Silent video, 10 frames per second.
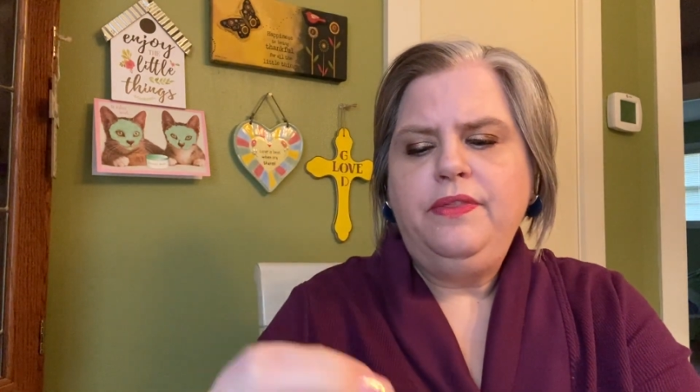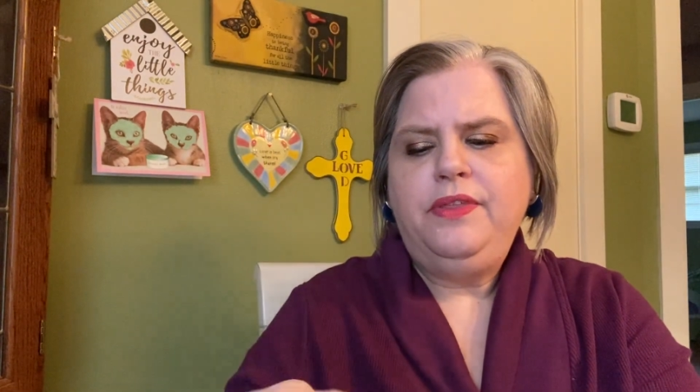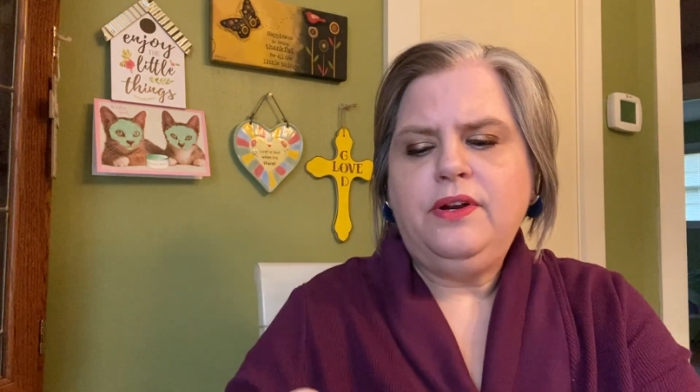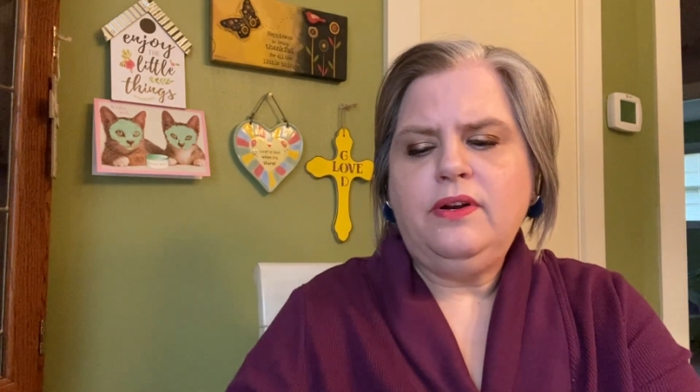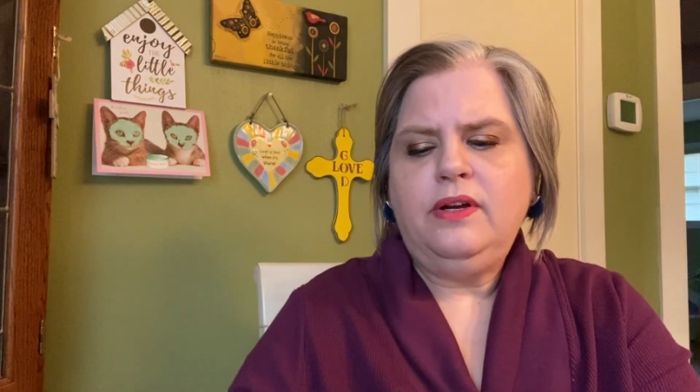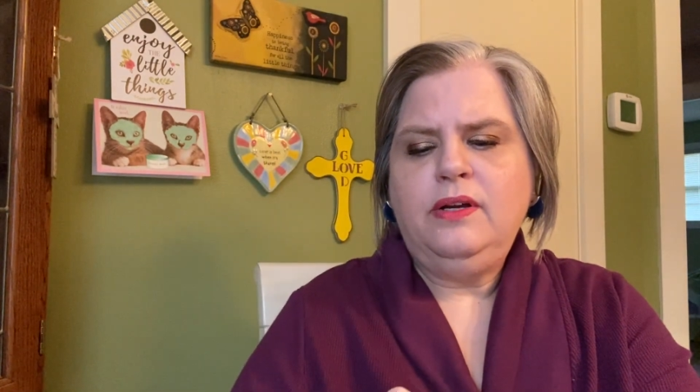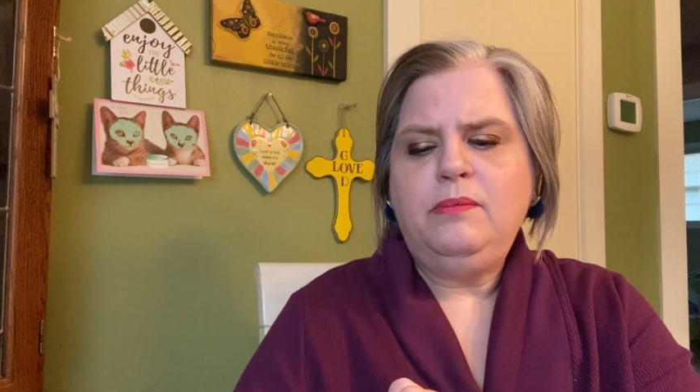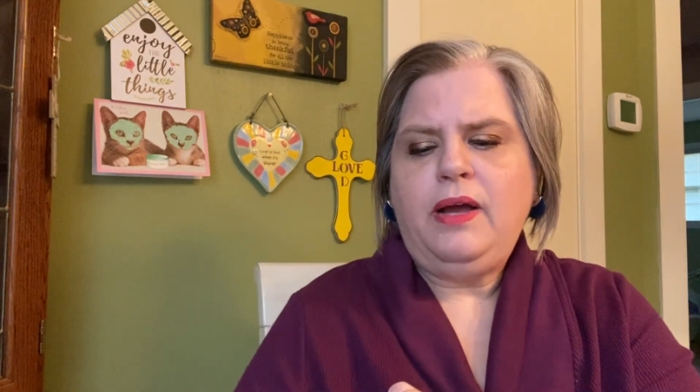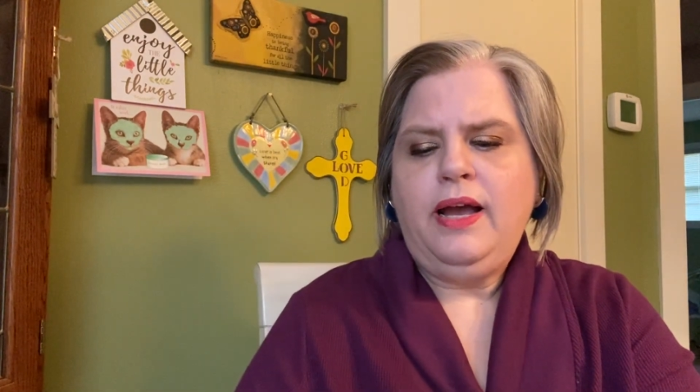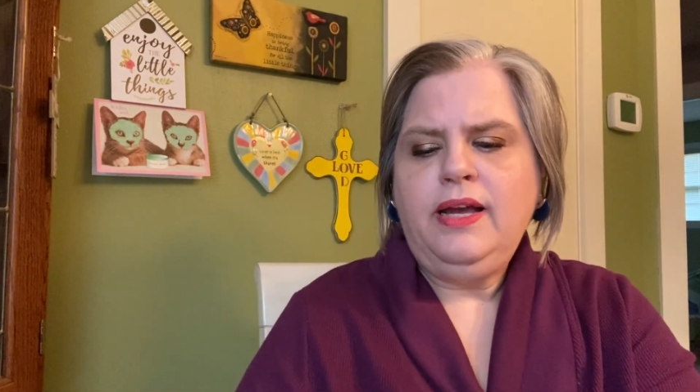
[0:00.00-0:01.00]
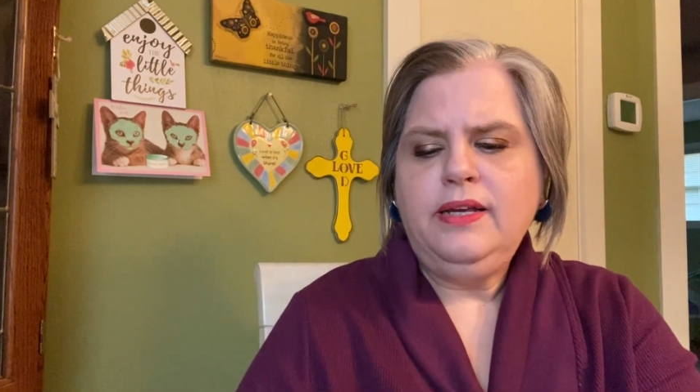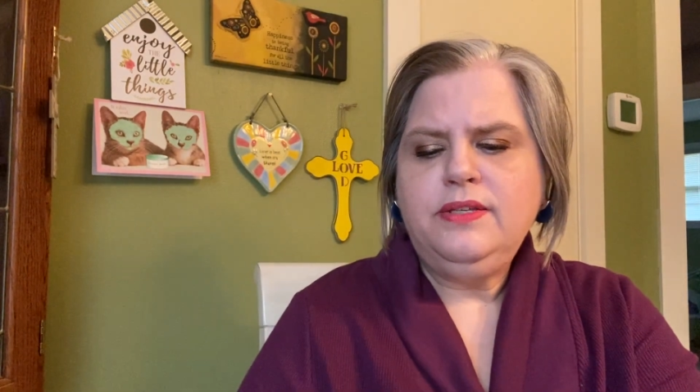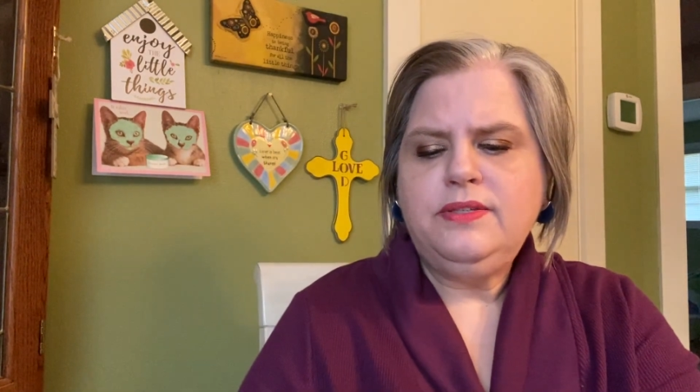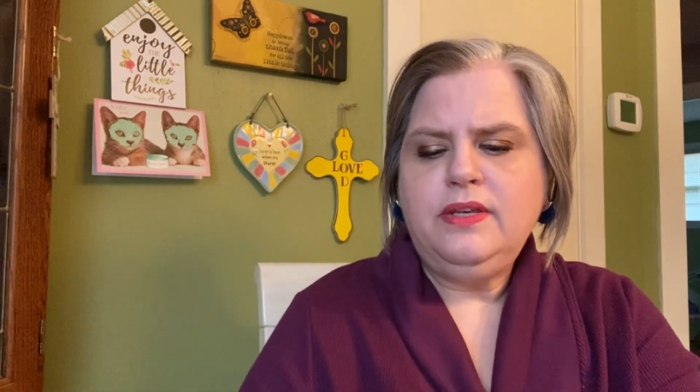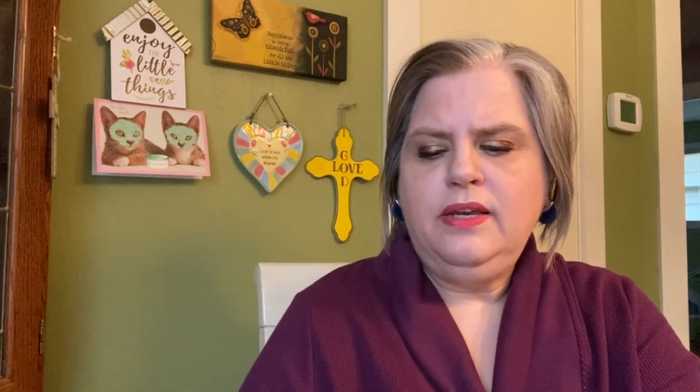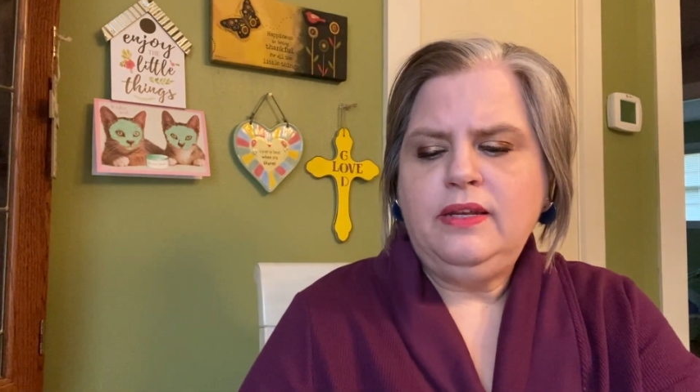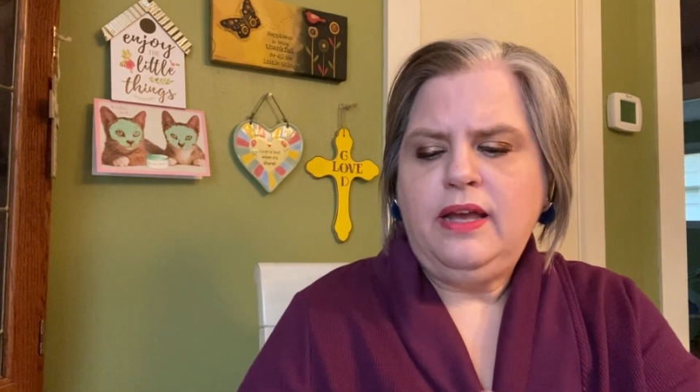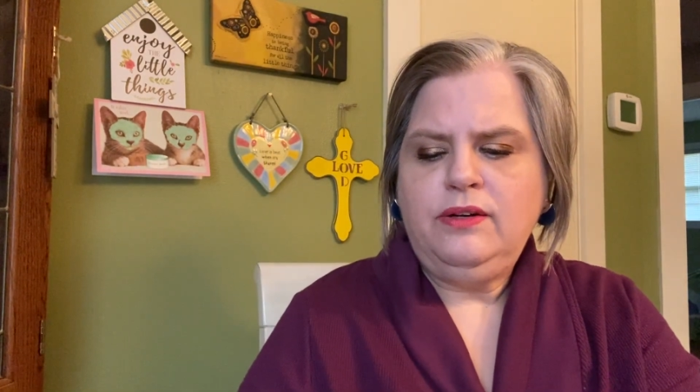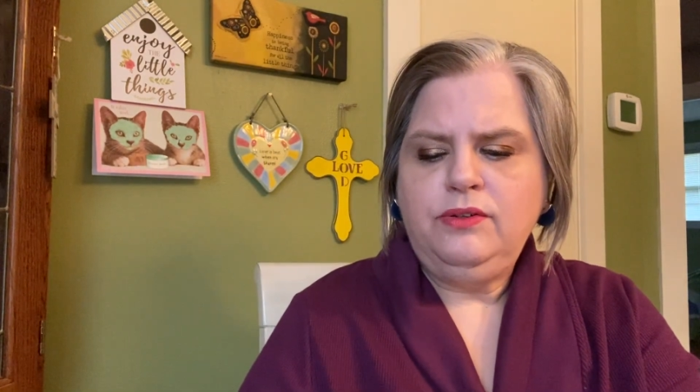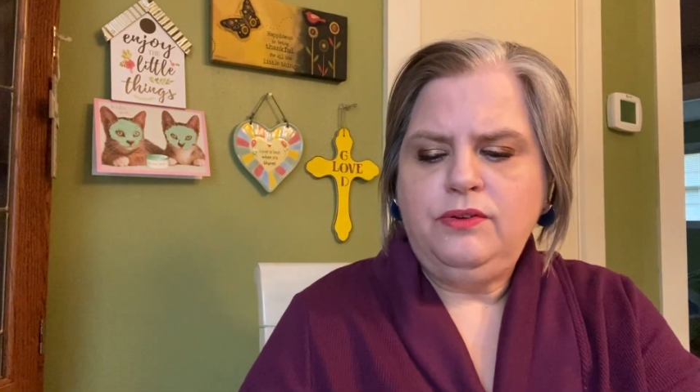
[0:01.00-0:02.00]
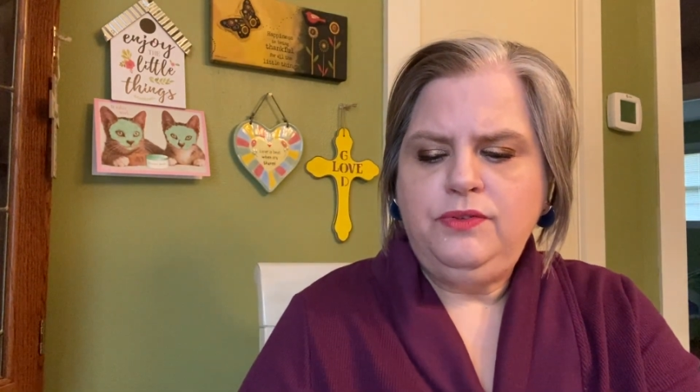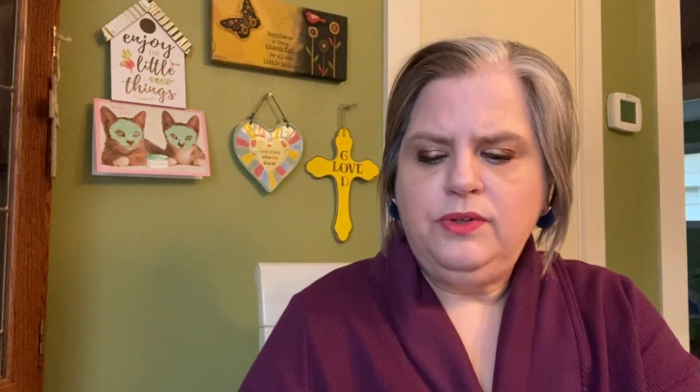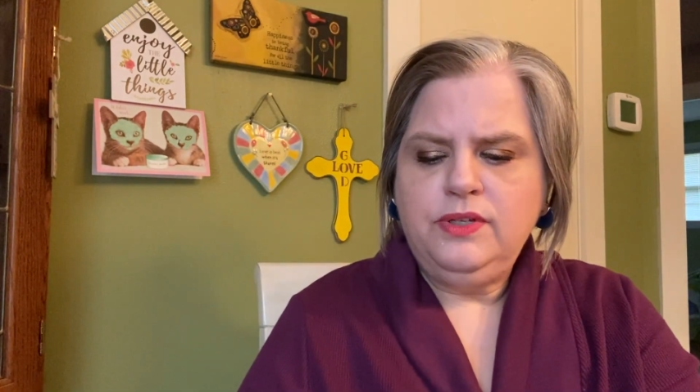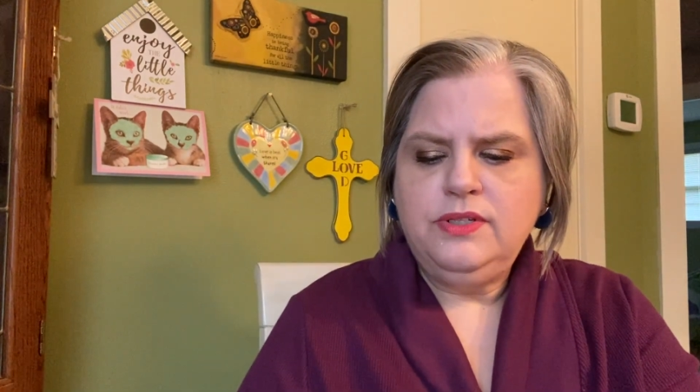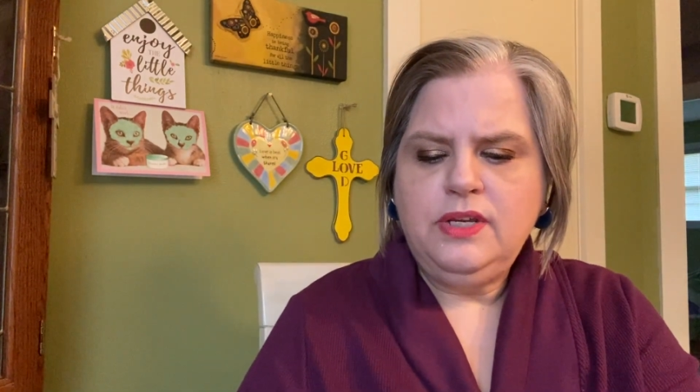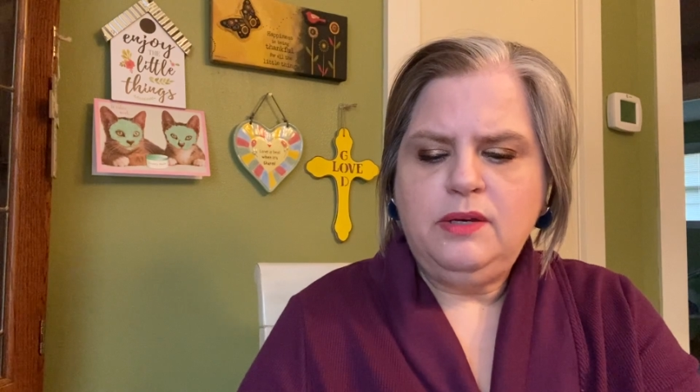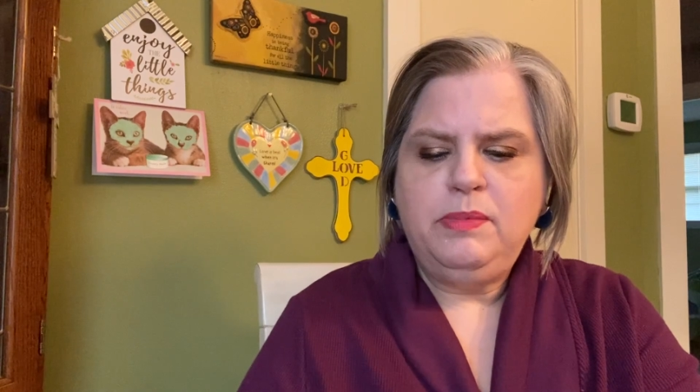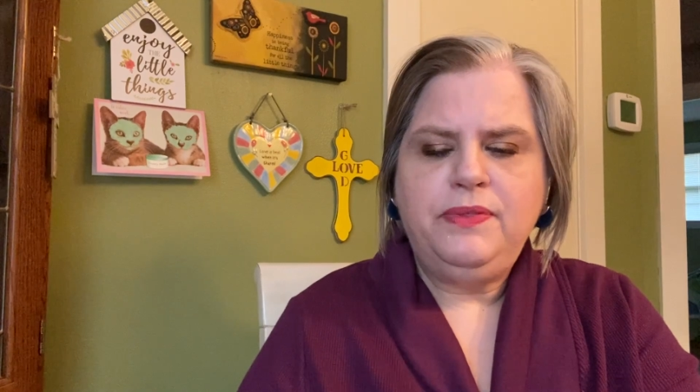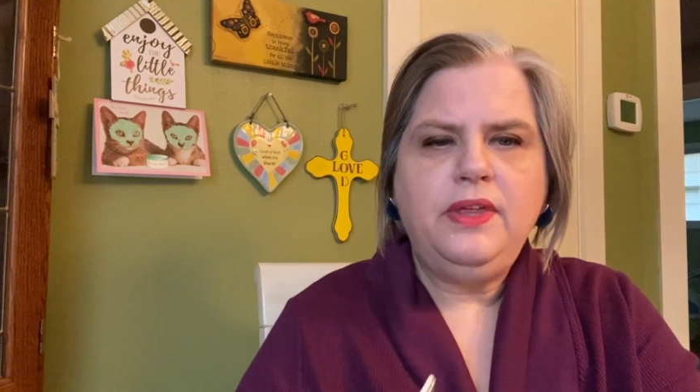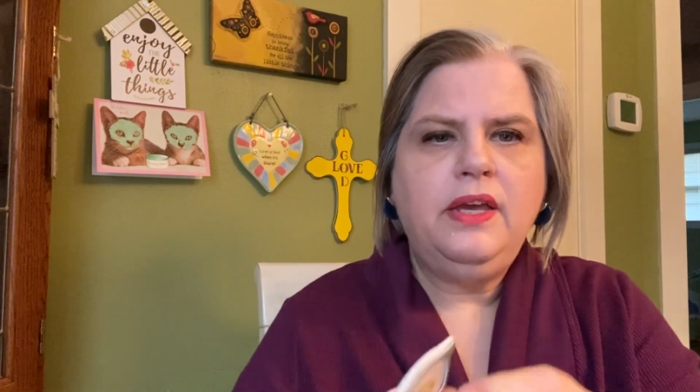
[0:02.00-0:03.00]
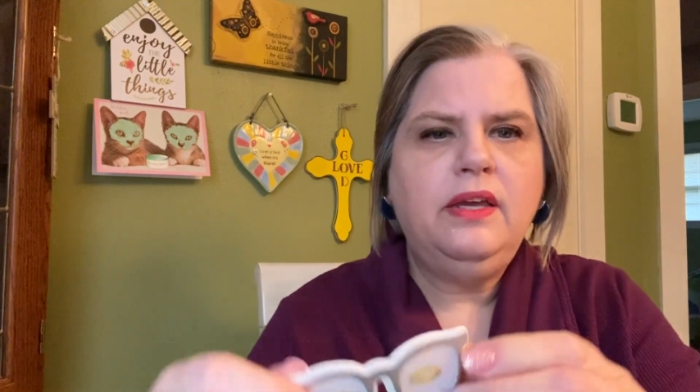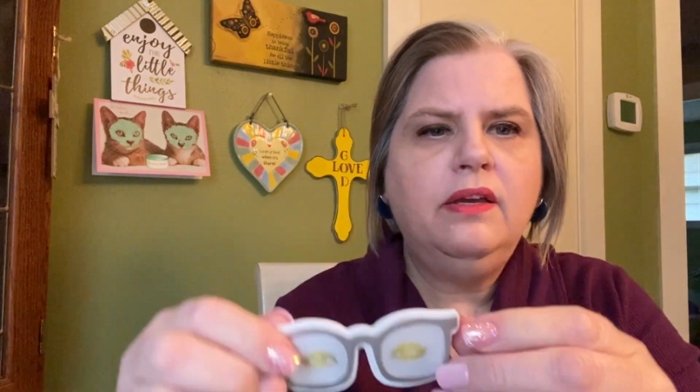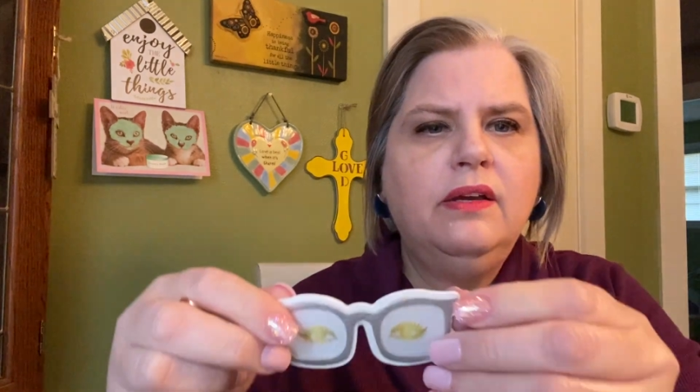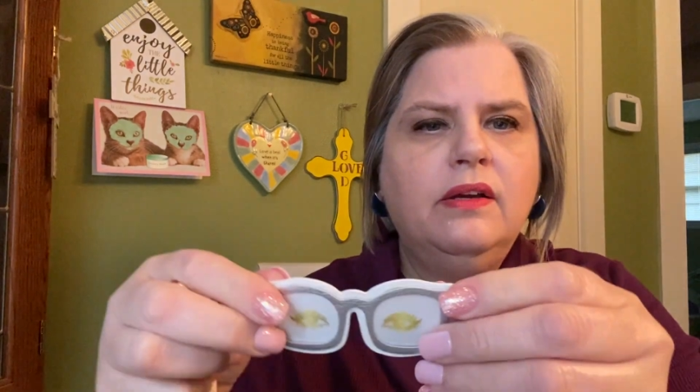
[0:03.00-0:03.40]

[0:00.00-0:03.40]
They're um, eyes, and I don't know if you can tell, but they